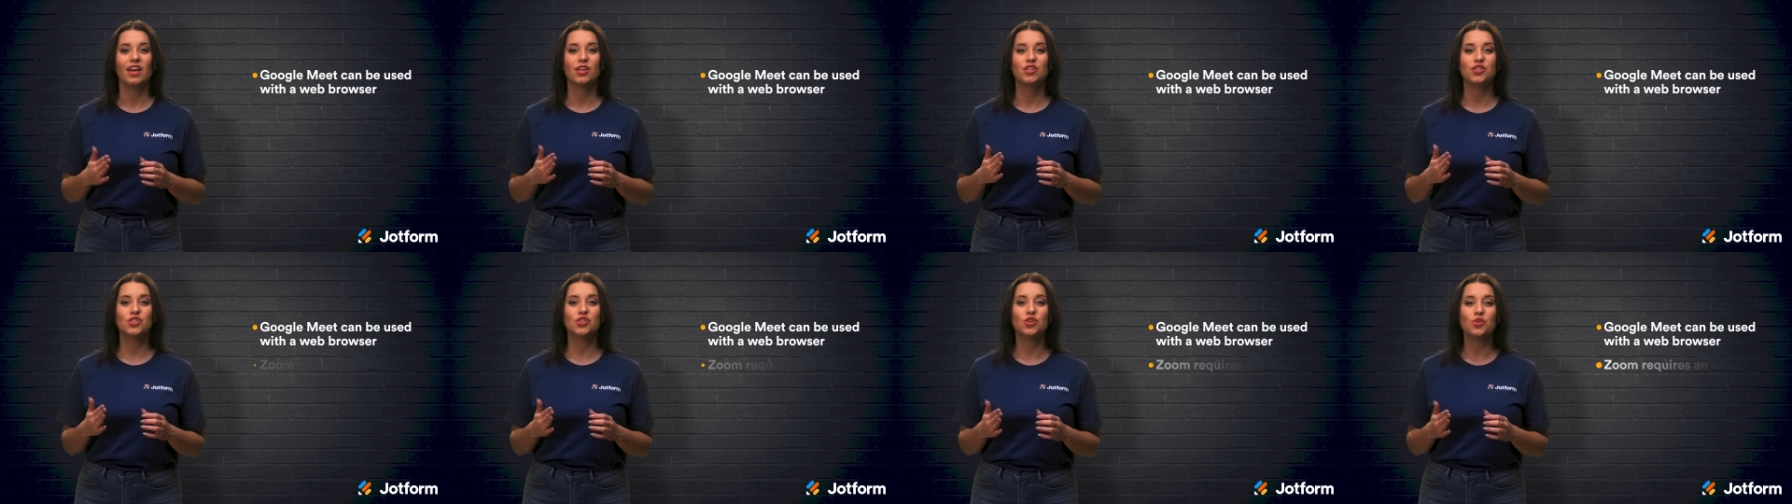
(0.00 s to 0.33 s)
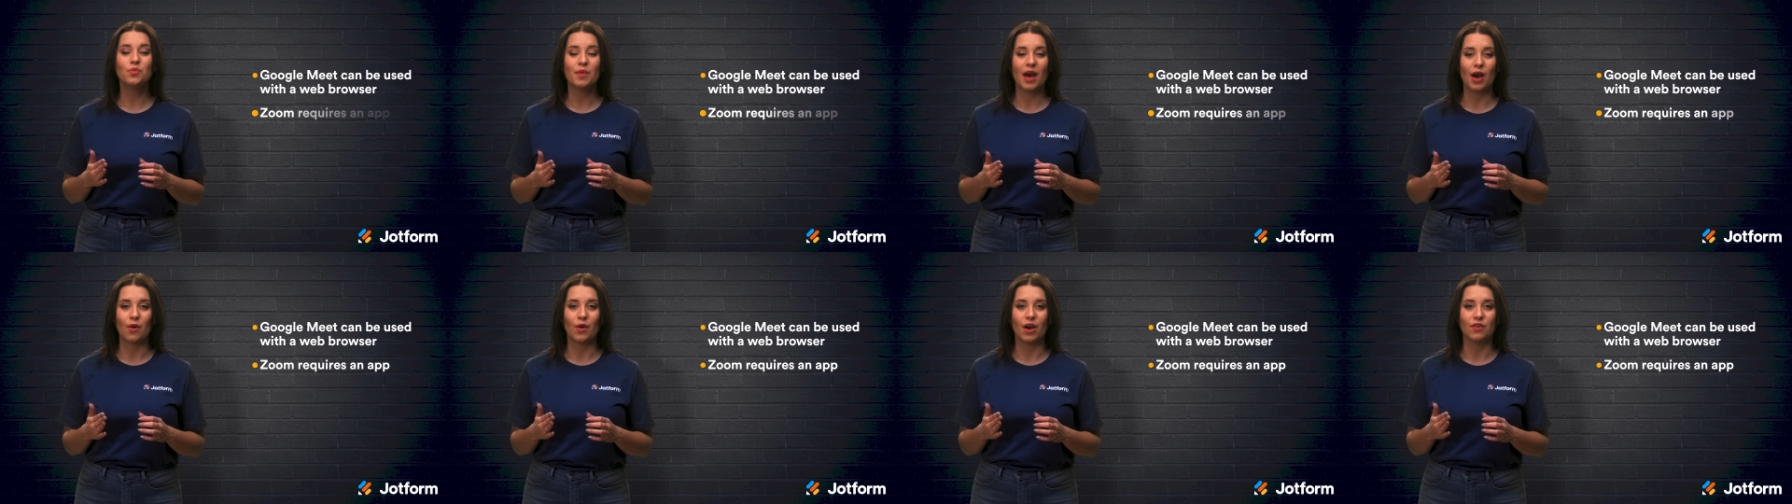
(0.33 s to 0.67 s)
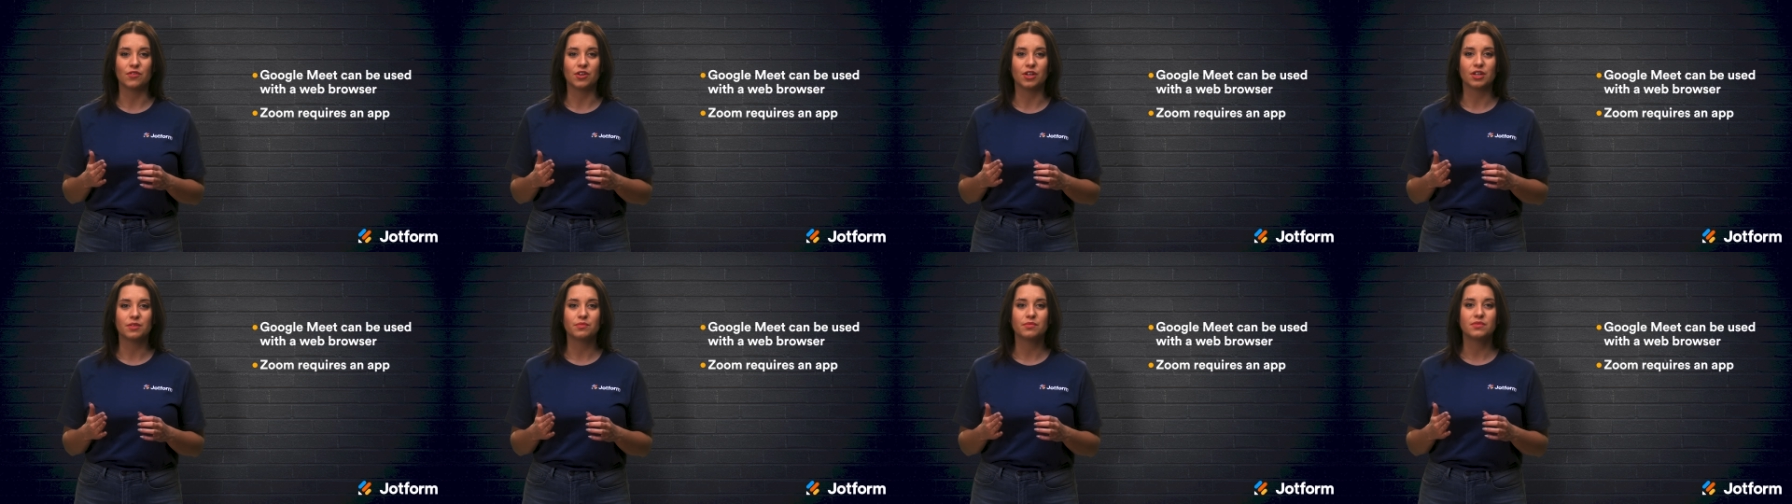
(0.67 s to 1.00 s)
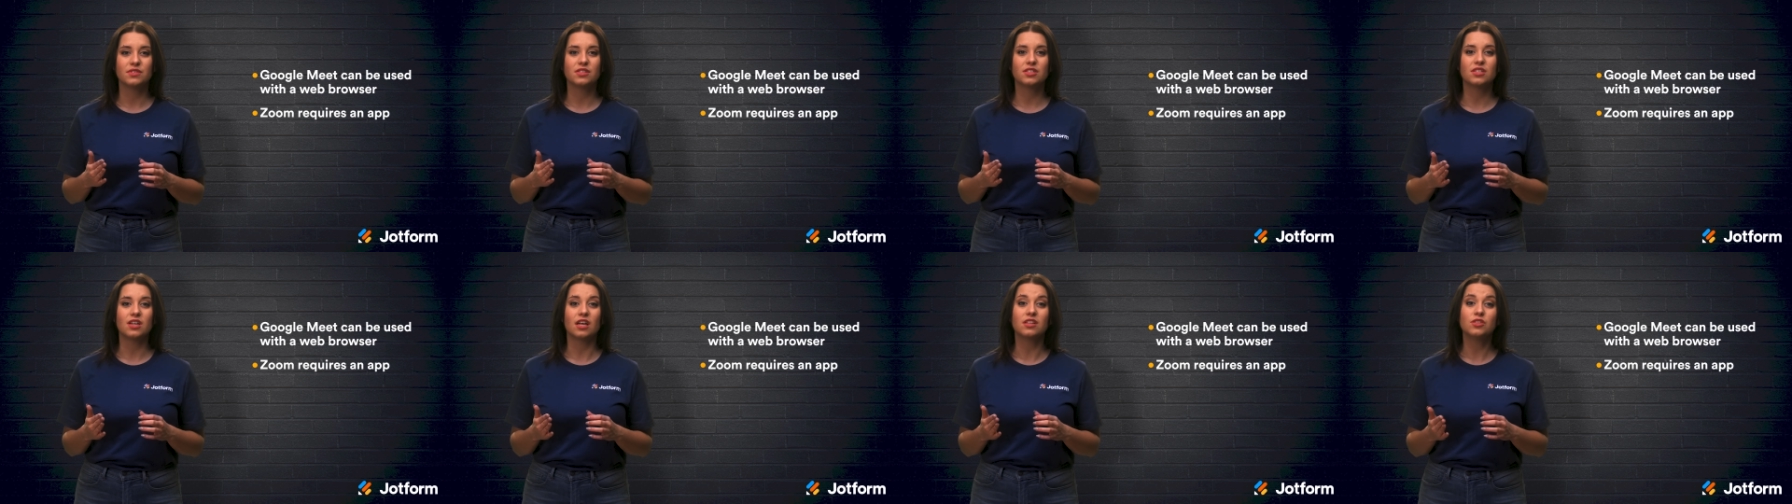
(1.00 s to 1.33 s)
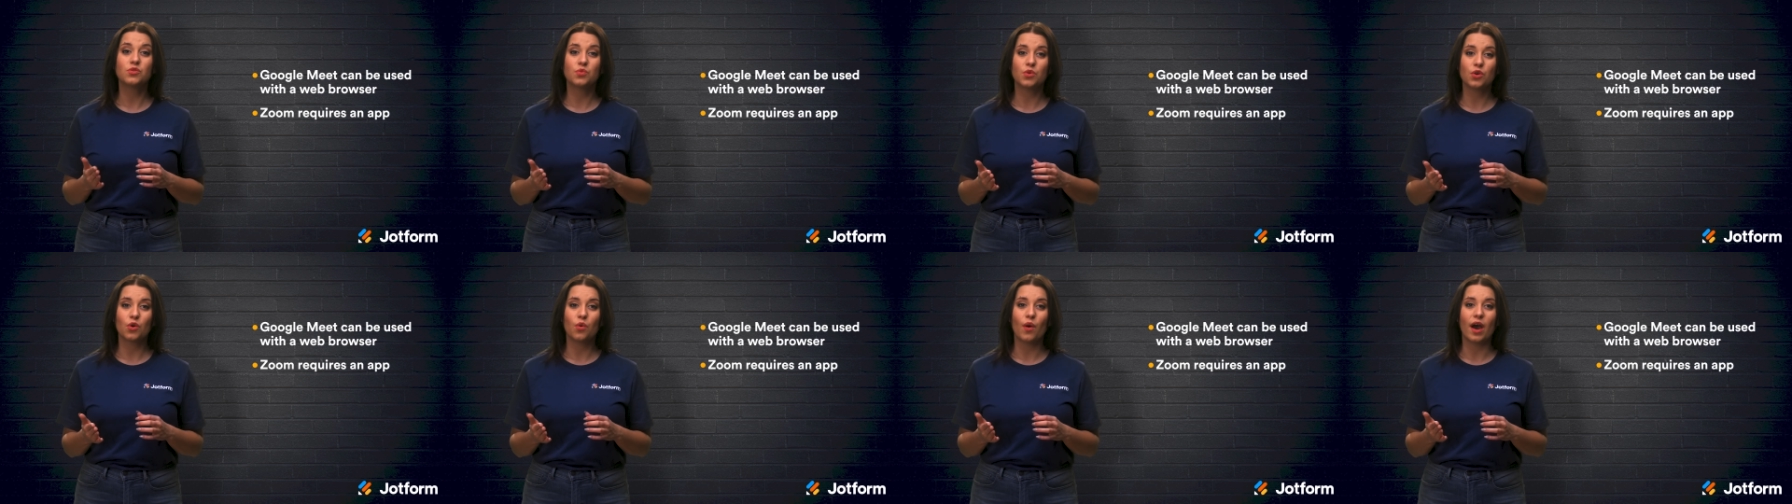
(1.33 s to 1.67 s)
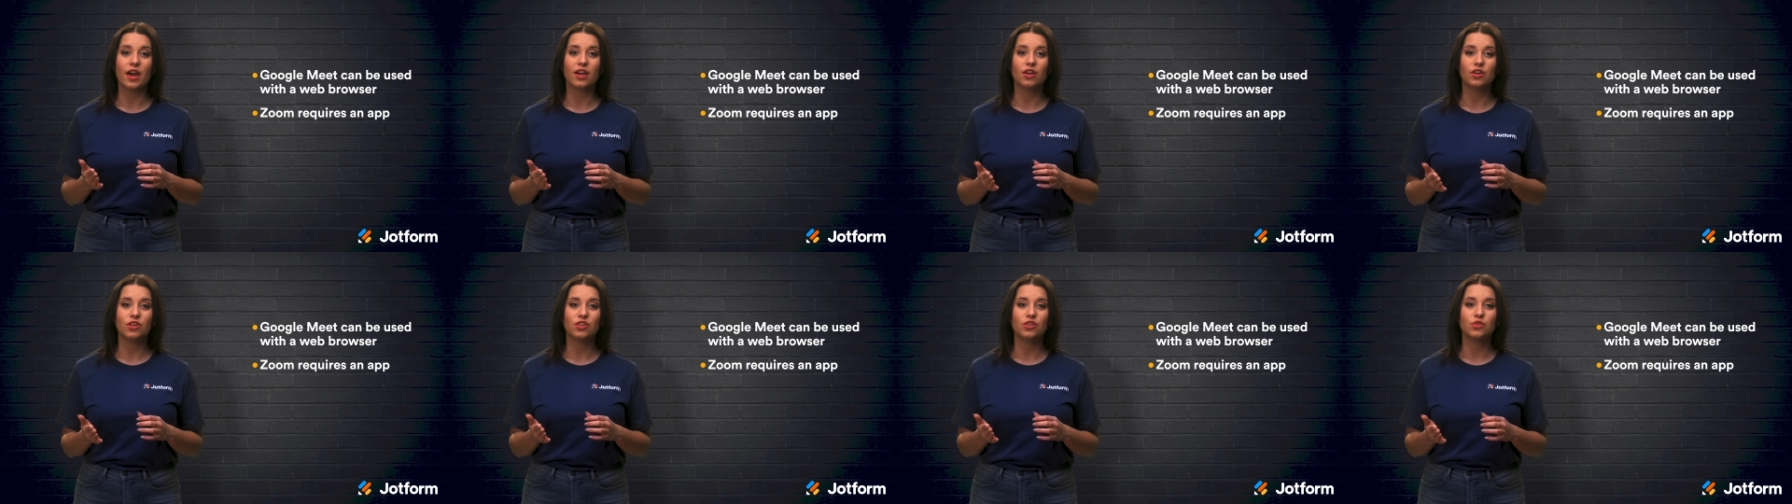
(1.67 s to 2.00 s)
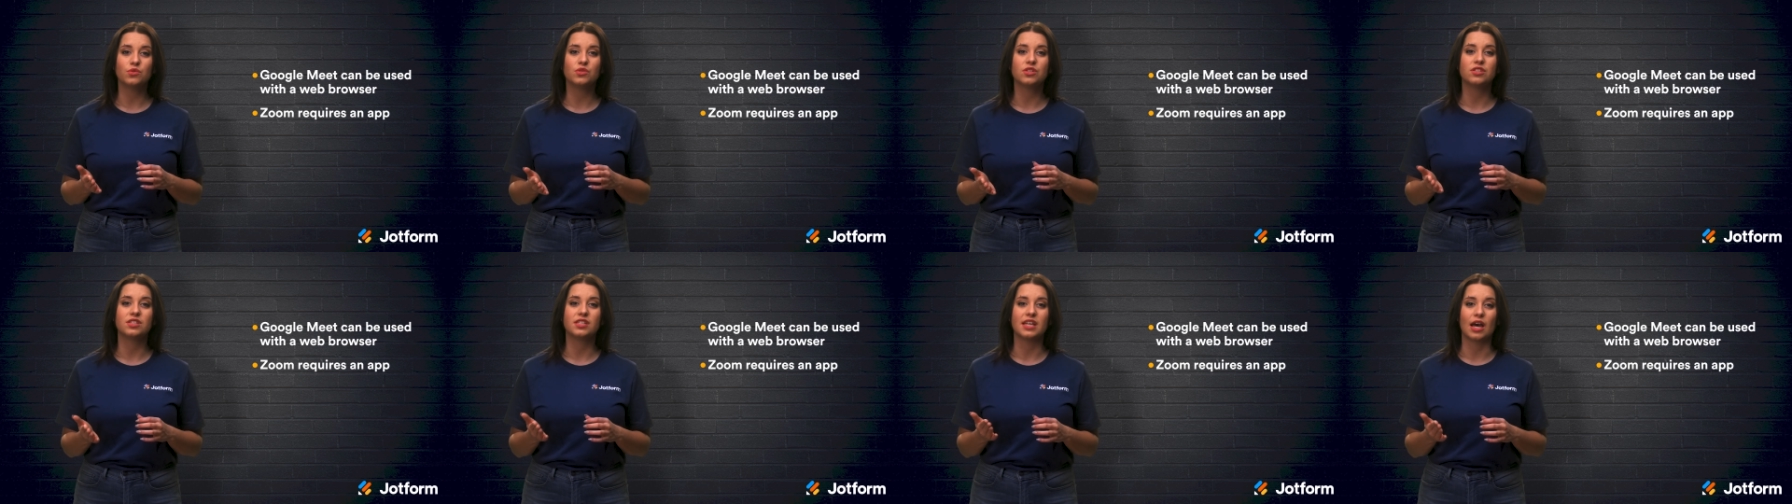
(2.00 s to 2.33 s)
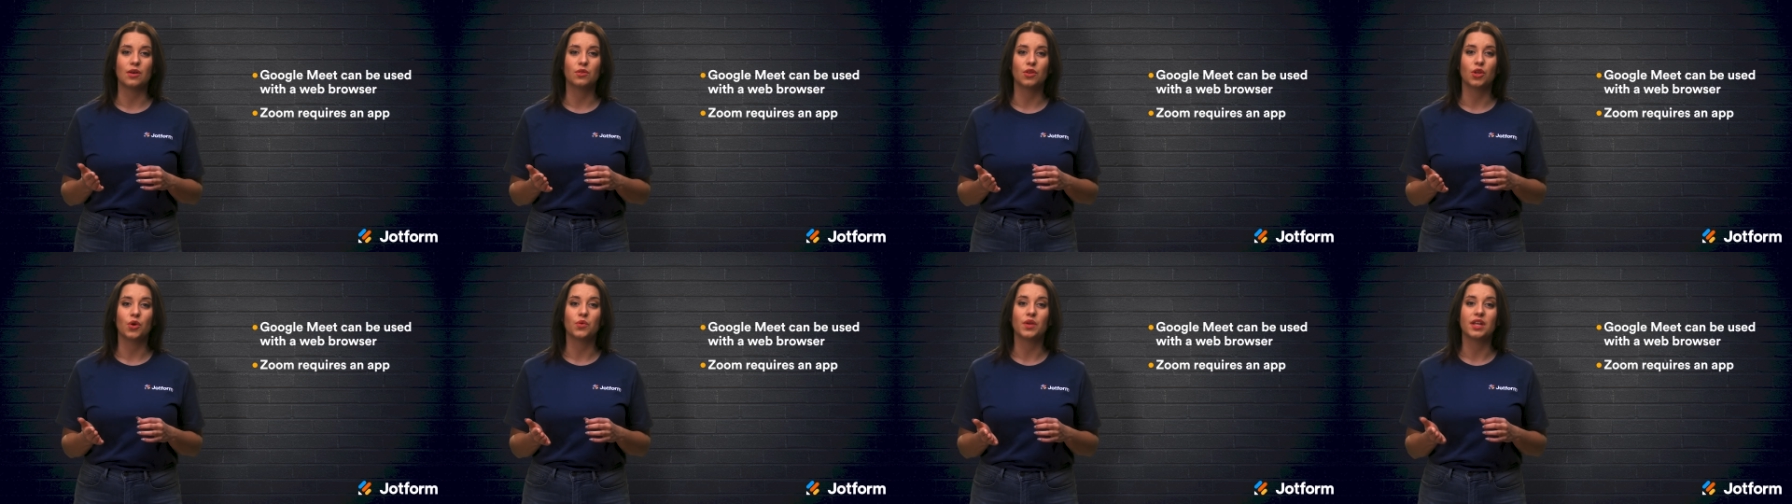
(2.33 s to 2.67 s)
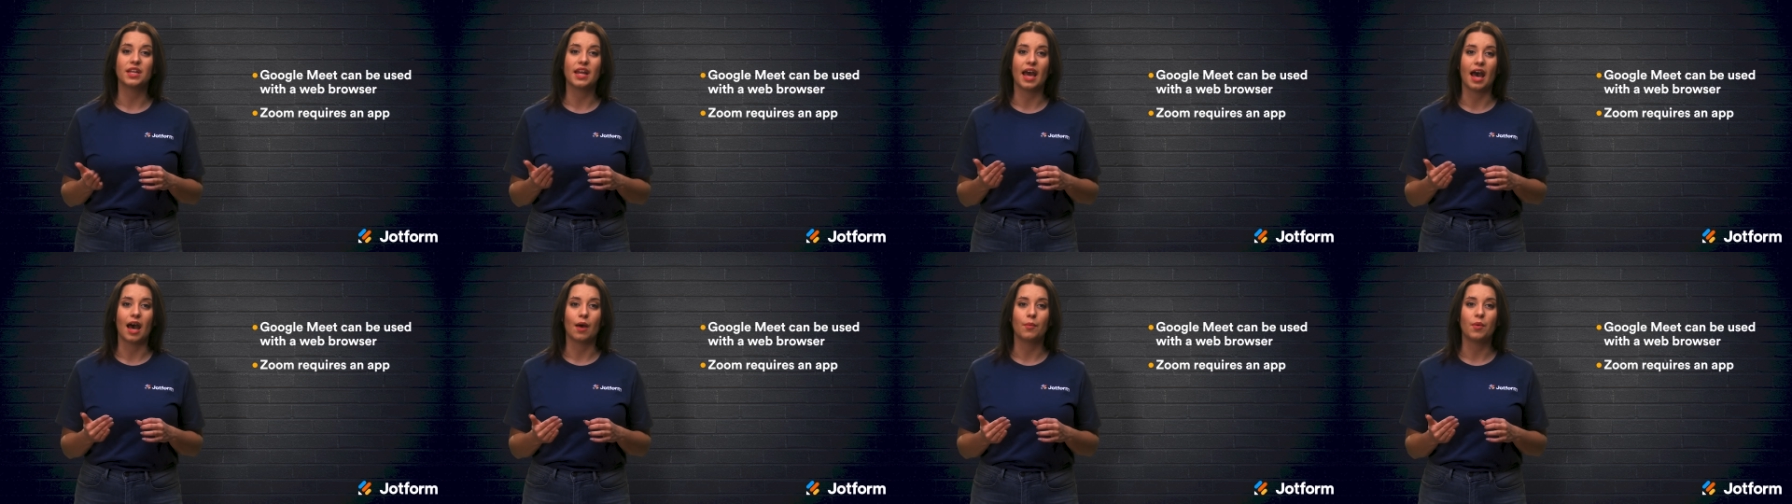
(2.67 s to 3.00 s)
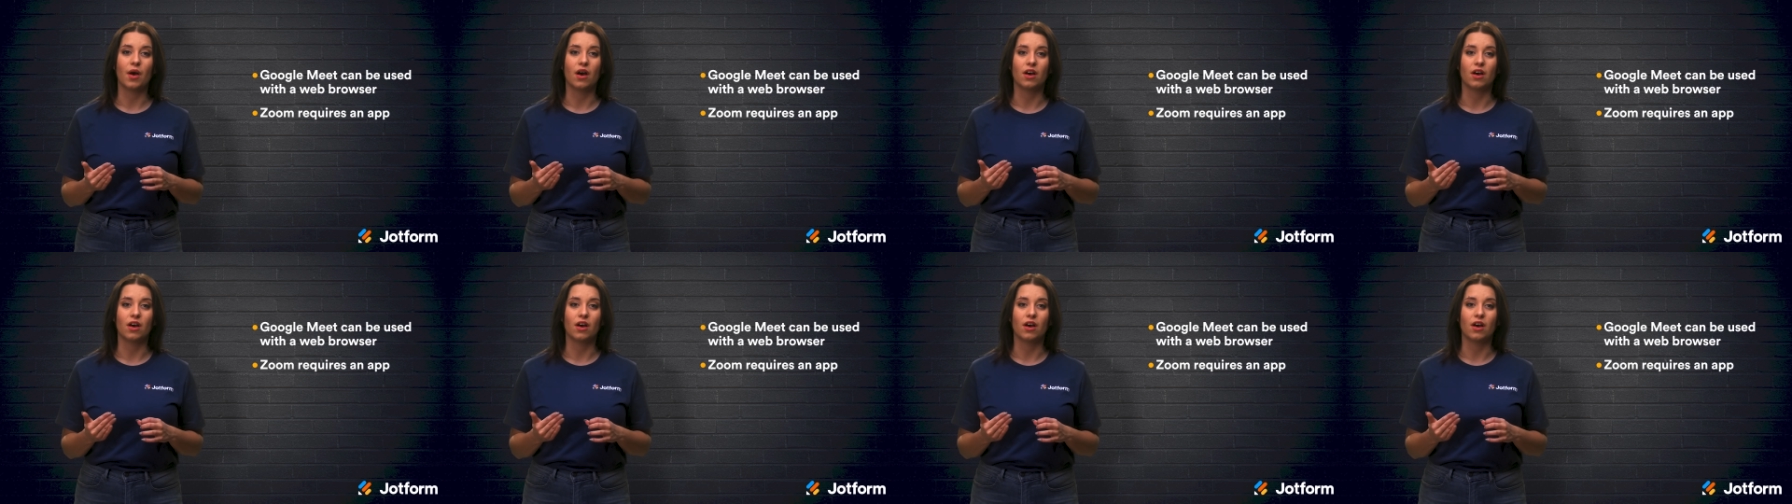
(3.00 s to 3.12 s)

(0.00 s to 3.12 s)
Zoom, however, does require you to download an app